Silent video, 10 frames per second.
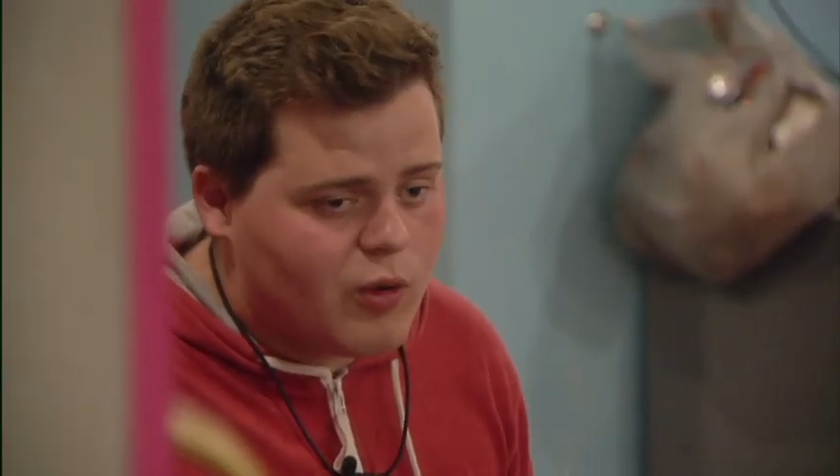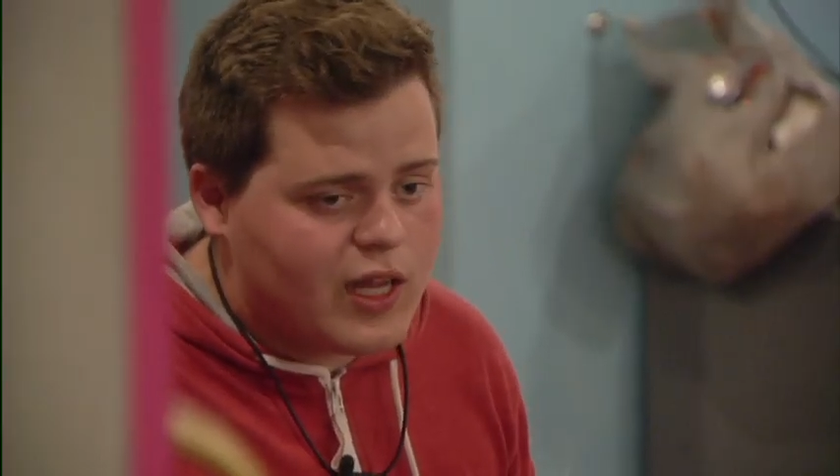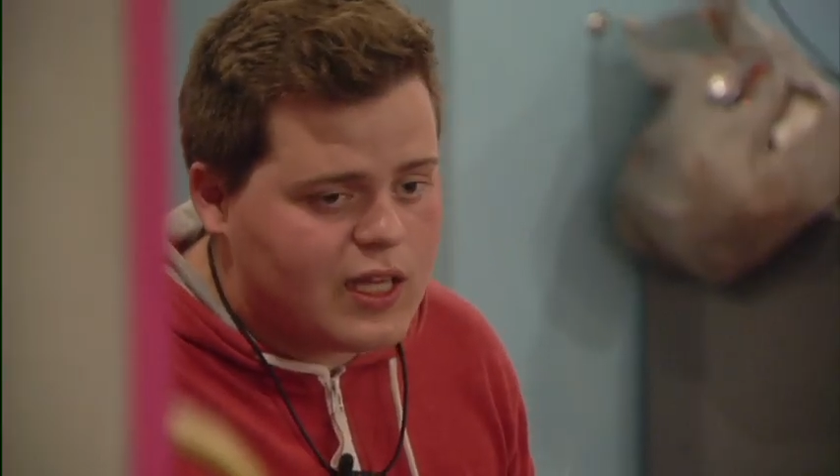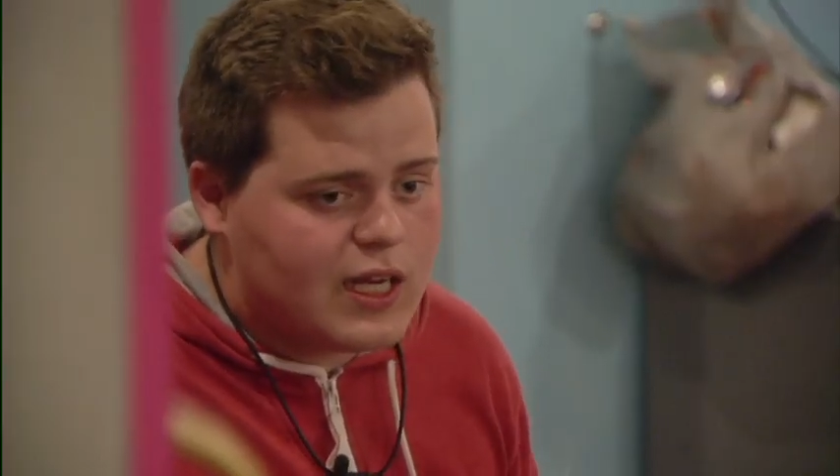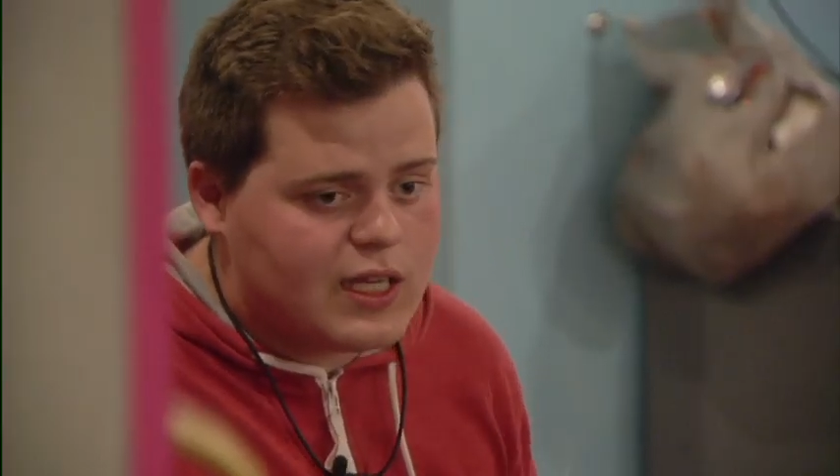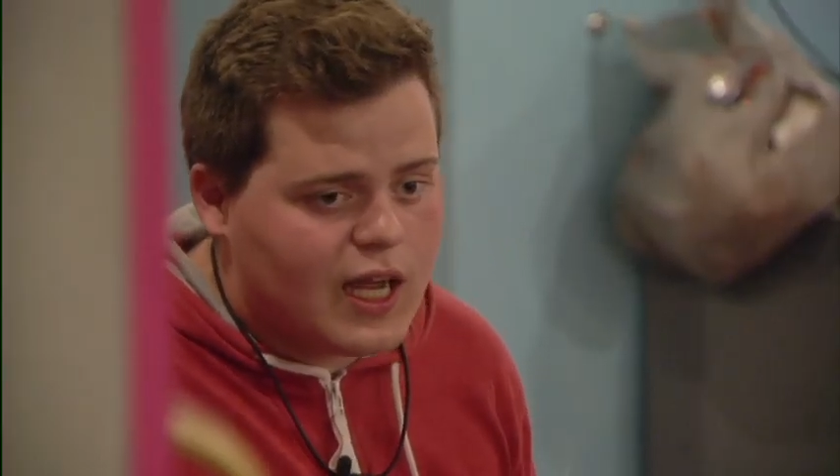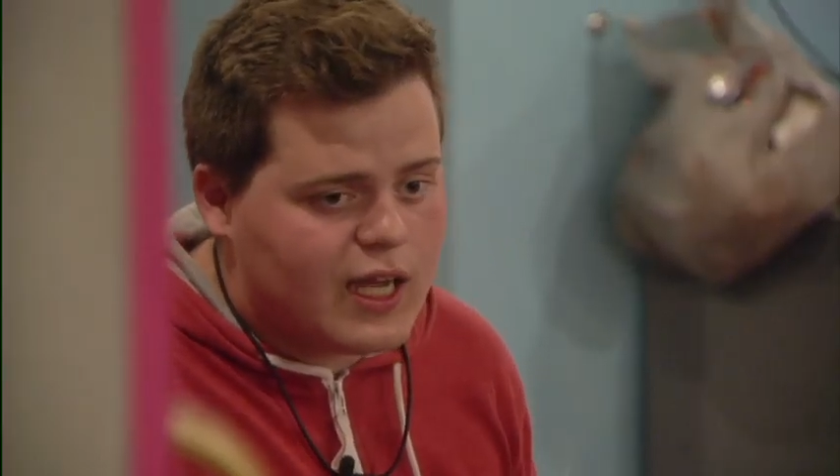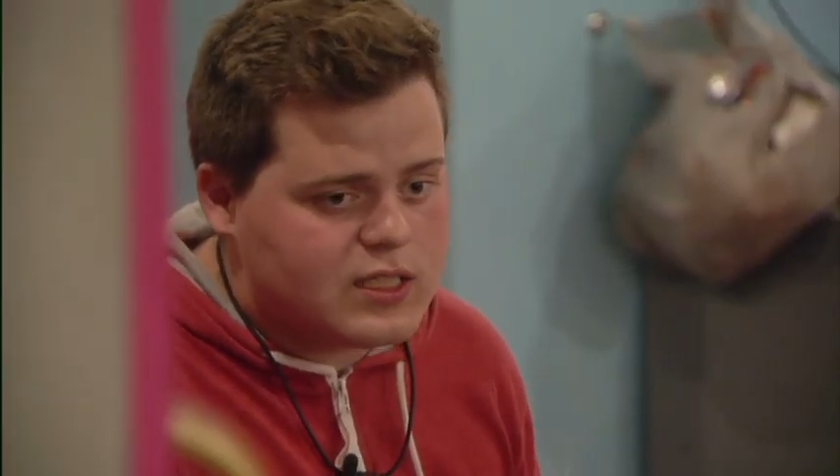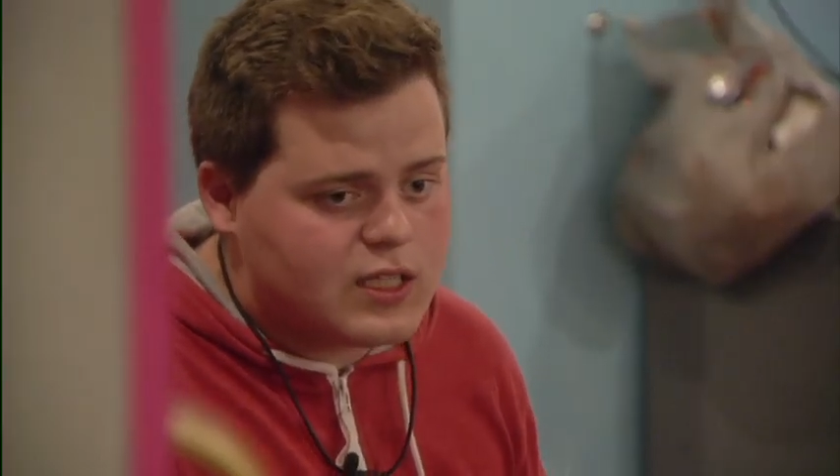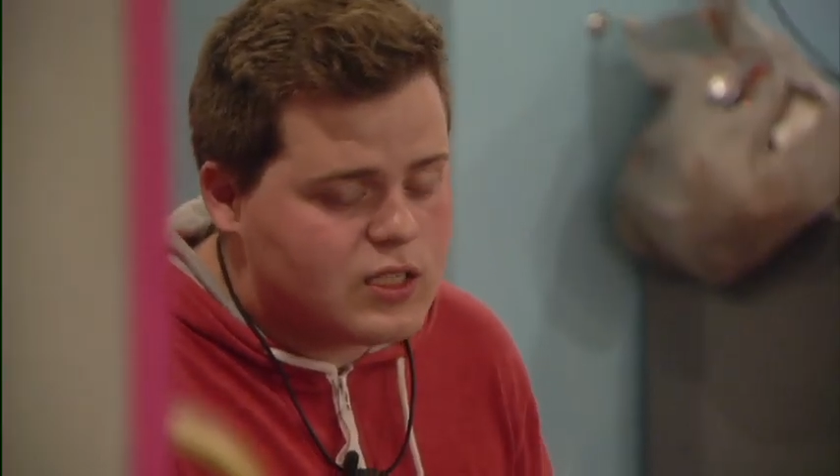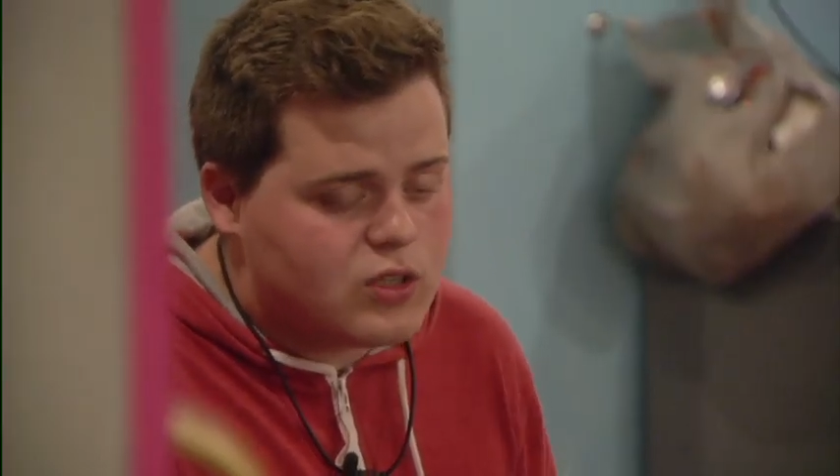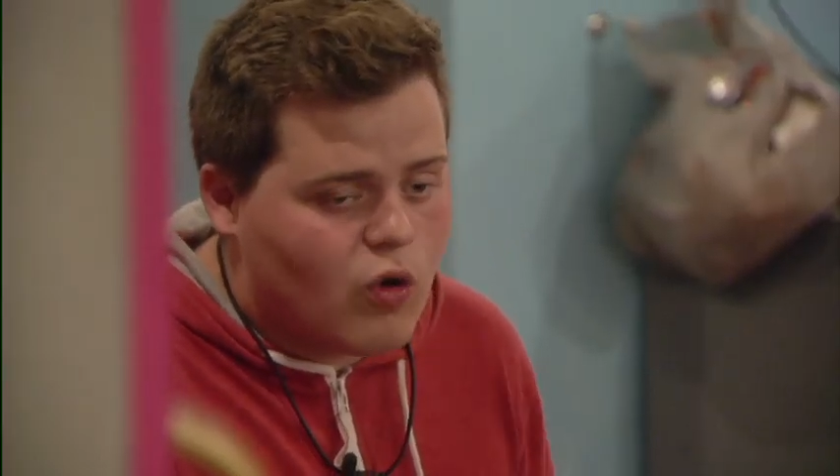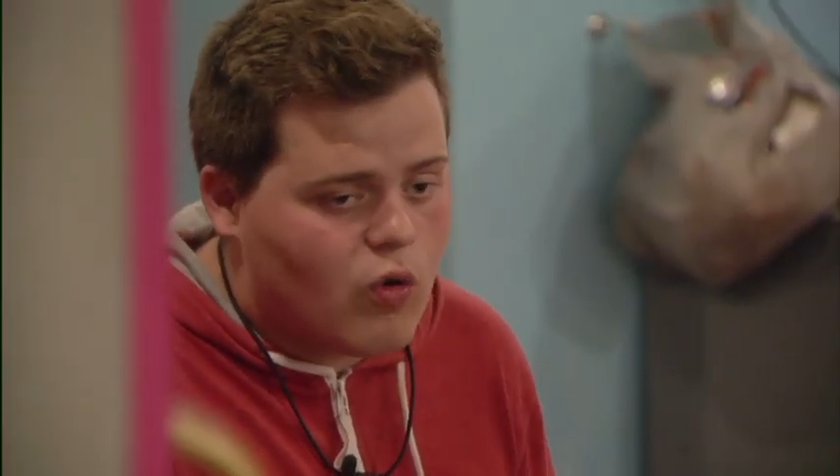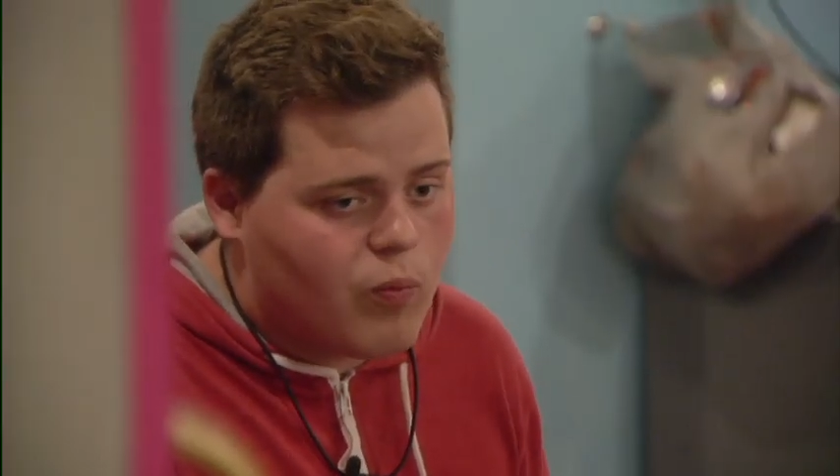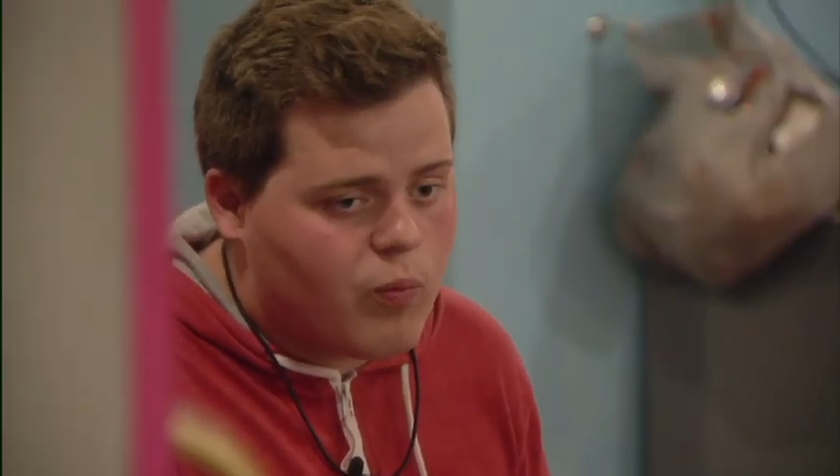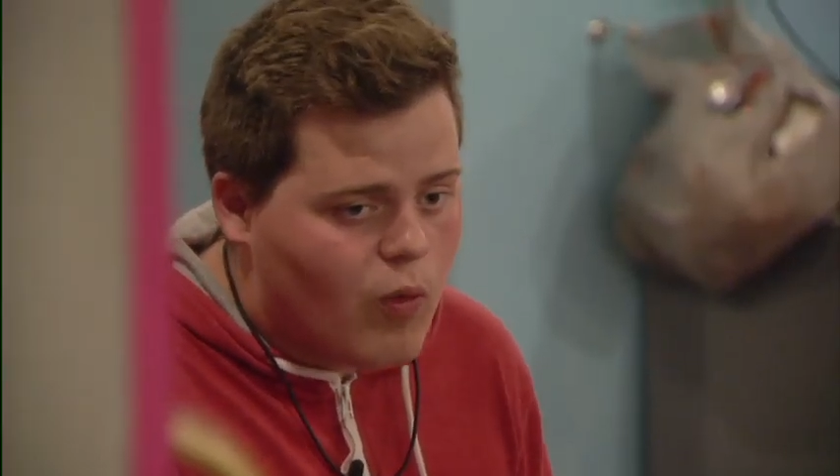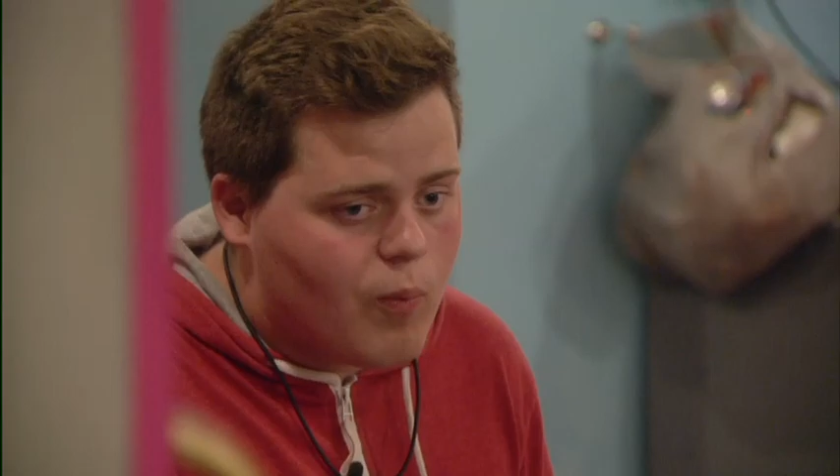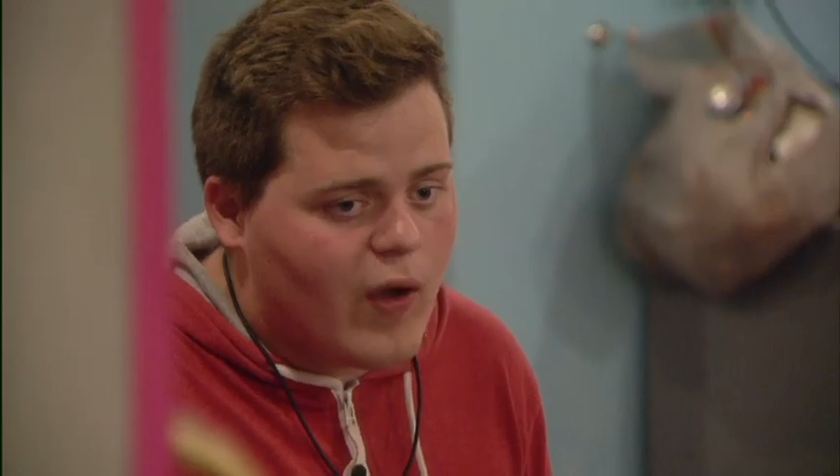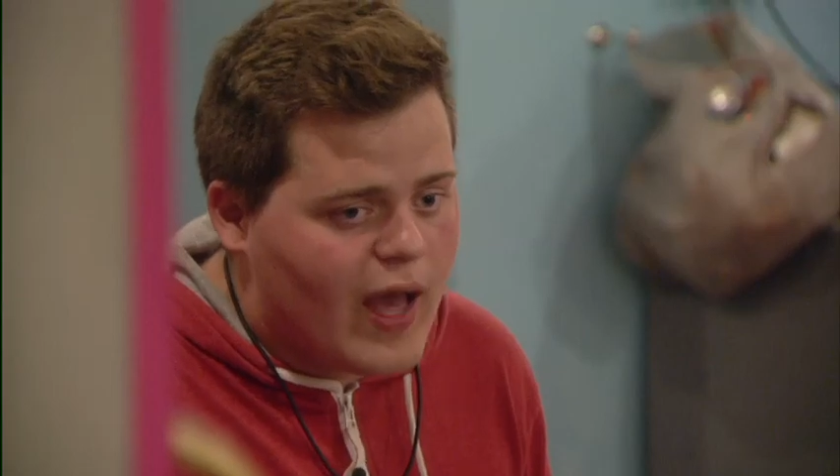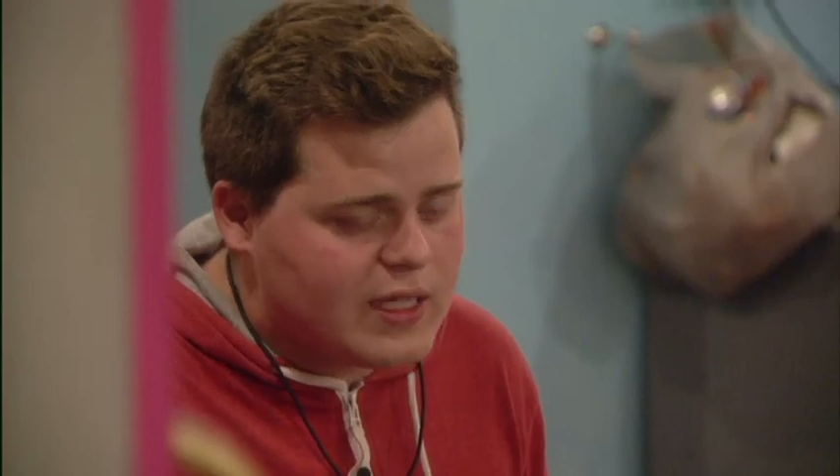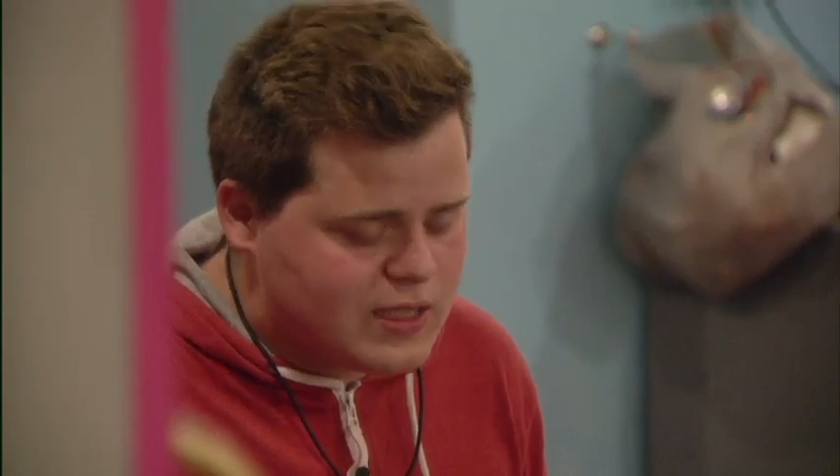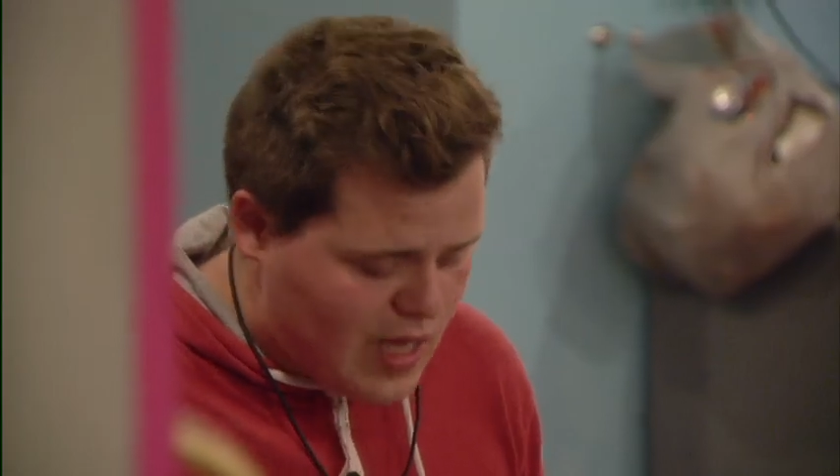I went, at the end of the day, it's not what might actually